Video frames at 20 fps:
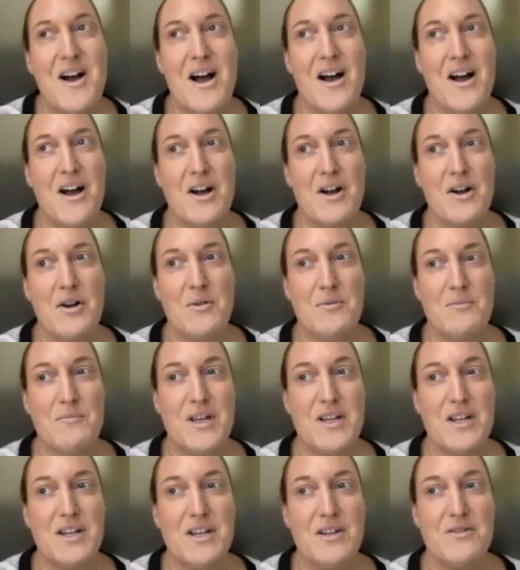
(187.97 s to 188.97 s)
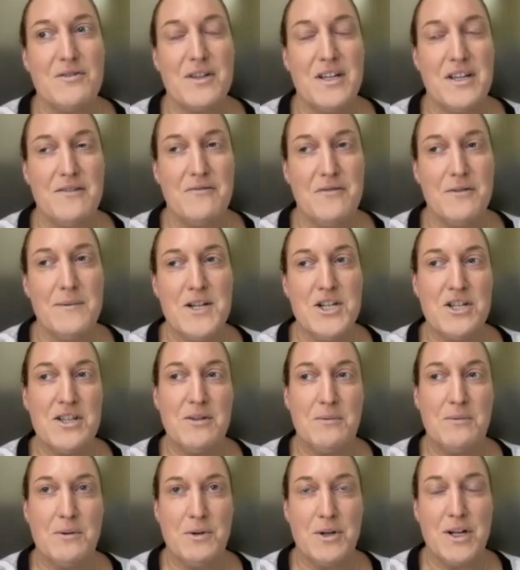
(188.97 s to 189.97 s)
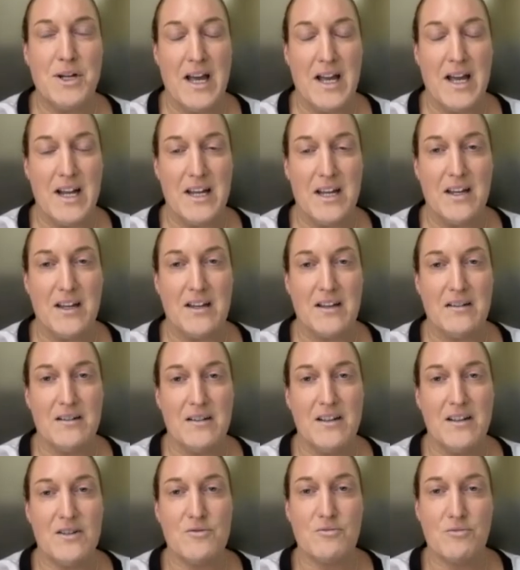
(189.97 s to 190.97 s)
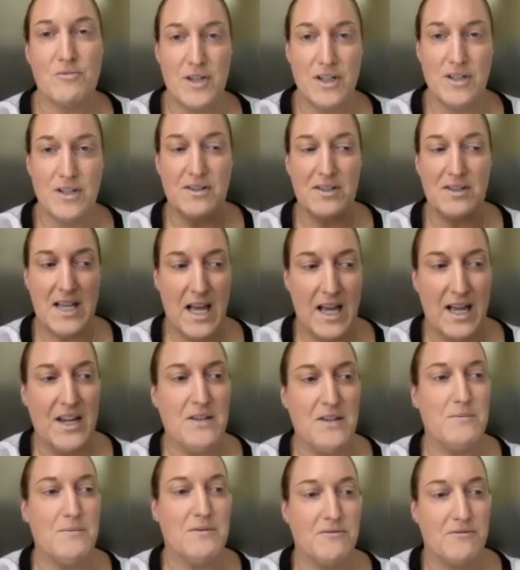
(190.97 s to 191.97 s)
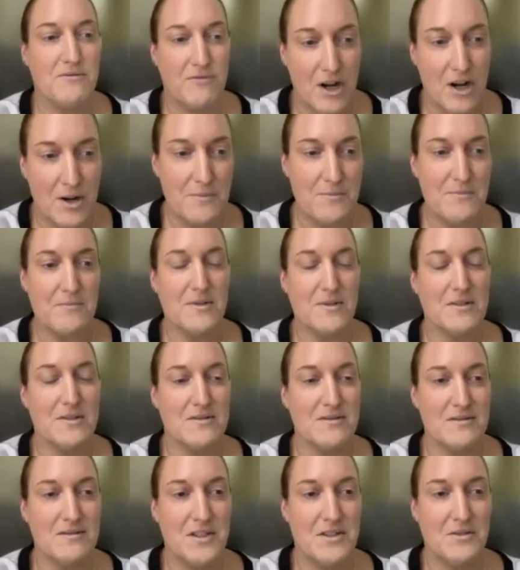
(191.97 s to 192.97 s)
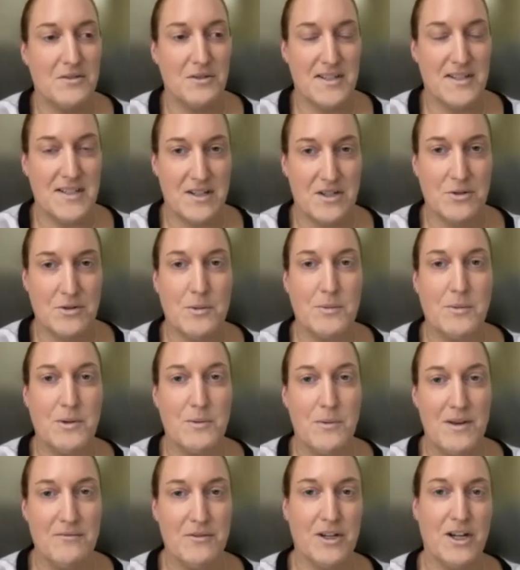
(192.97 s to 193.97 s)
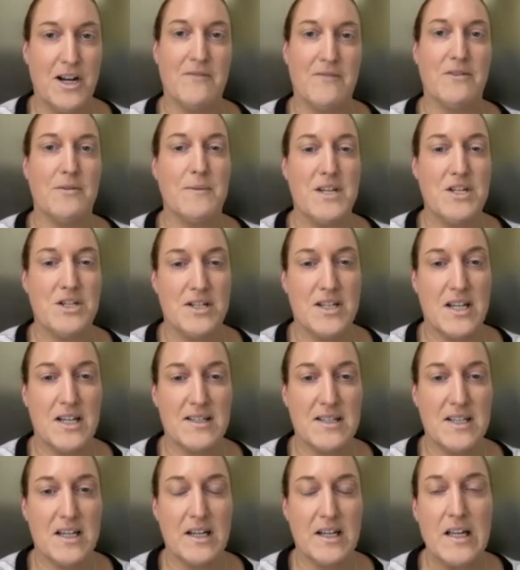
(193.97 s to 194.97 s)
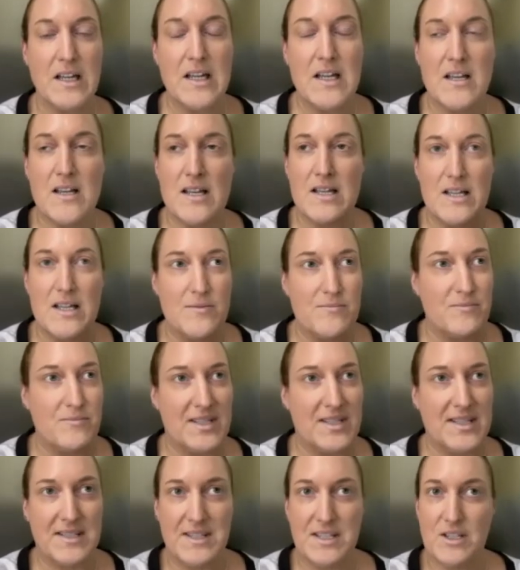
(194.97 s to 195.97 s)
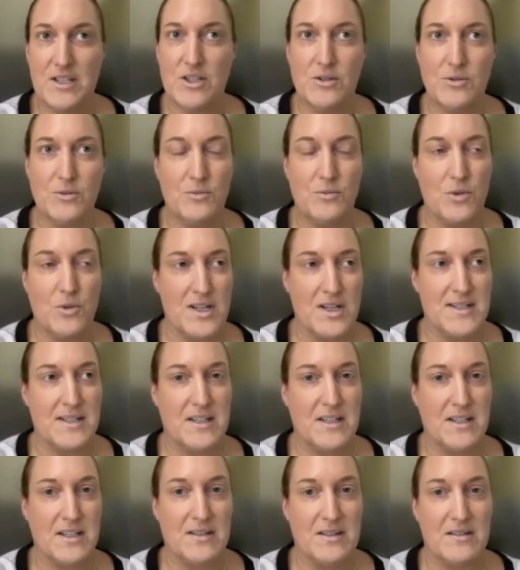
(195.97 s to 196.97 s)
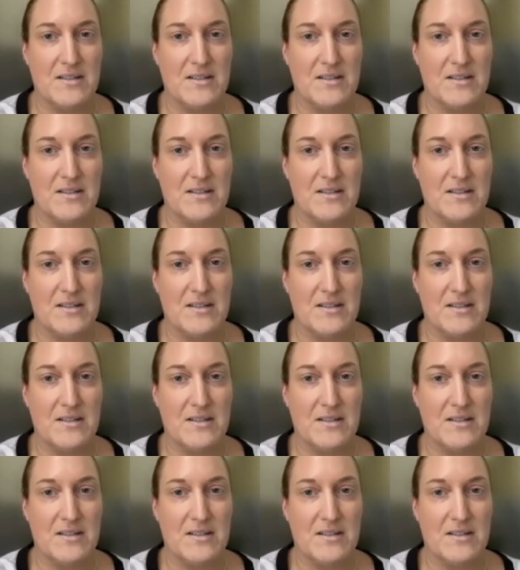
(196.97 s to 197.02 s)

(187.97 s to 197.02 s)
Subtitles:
the information that we were getting in real time from, the center where we went for confirmation testing still wasn't,